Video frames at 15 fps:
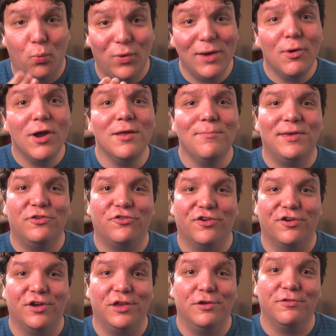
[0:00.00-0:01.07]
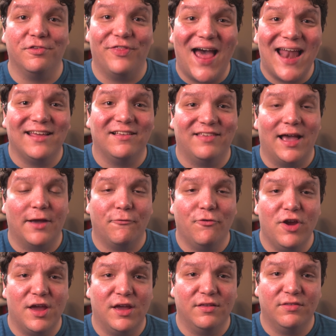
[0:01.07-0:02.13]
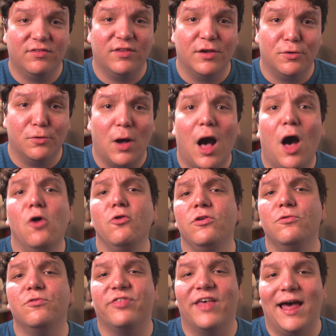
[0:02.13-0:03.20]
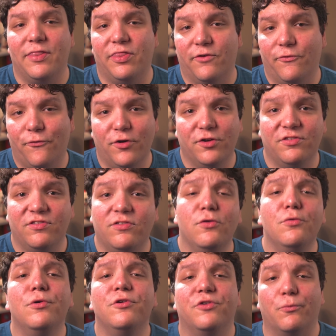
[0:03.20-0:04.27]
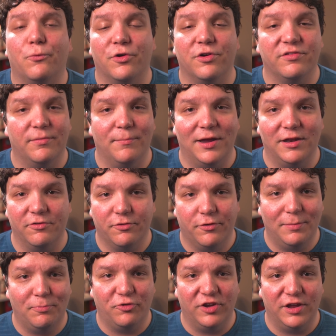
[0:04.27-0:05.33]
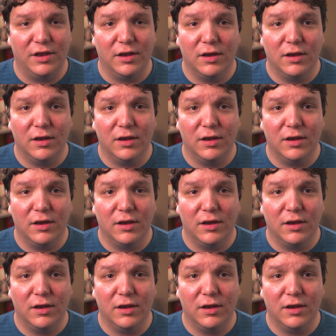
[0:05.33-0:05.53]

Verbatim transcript: We wanna be sure to use that exact phrase, so I'll use that in the first two hundred words in my description,